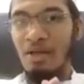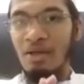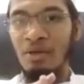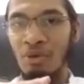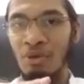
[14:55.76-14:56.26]

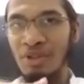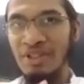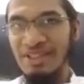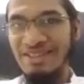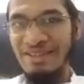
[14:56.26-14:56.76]

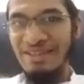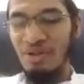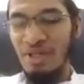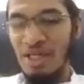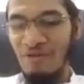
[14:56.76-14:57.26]
gold is
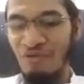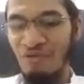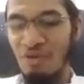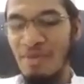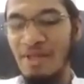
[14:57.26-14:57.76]
not allowed
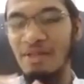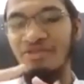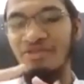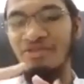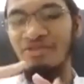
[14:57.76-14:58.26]
for men,
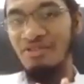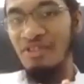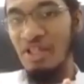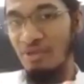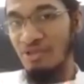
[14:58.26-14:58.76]

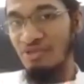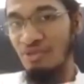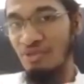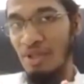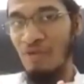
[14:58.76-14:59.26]
silver is
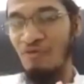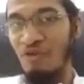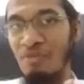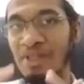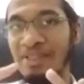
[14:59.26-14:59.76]
not allowed
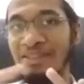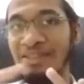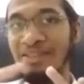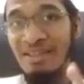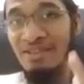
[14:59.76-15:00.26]
for men,
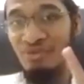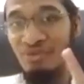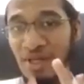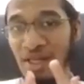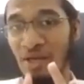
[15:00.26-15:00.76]
silk is
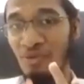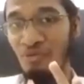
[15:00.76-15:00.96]
not allowed